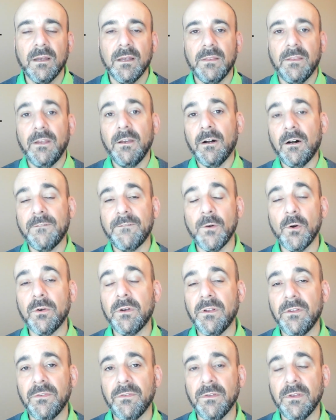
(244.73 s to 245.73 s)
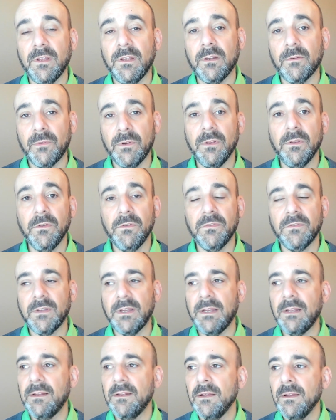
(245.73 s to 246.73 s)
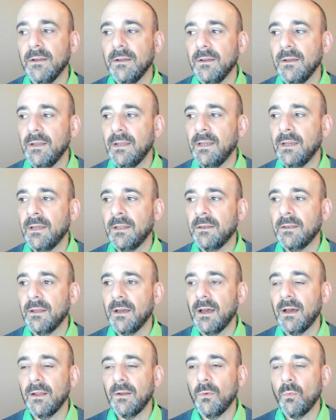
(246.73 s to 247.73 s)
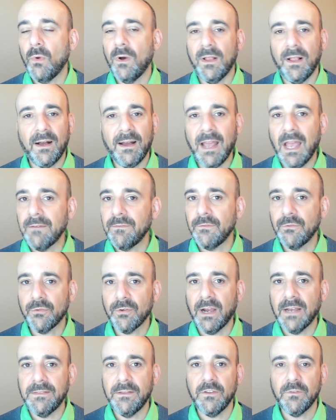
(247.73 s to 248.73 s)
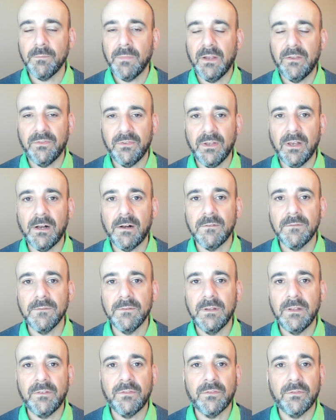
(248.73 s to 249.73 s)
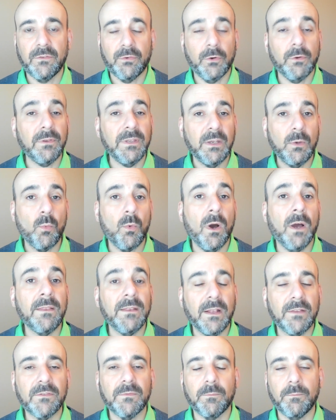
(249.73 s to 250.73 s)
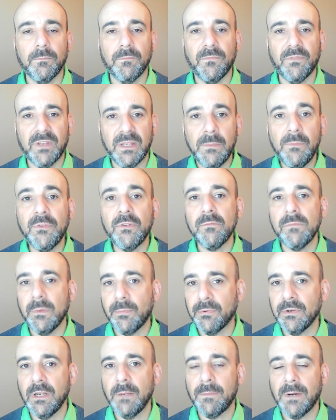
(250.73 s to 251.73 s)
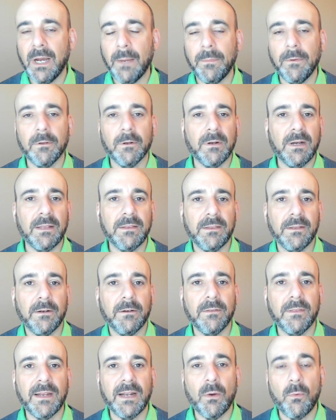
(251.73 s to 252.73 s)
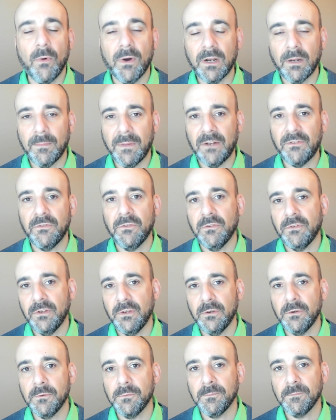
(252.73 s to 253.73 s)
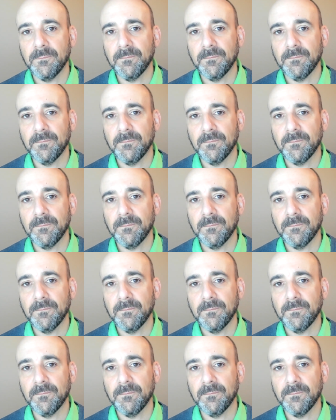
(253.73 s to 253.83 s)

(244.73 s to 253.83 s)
They all focus in real estate. And while I haven't tried this myself, it's certainly one that seems to be pretty popular out there that I want to mention to you.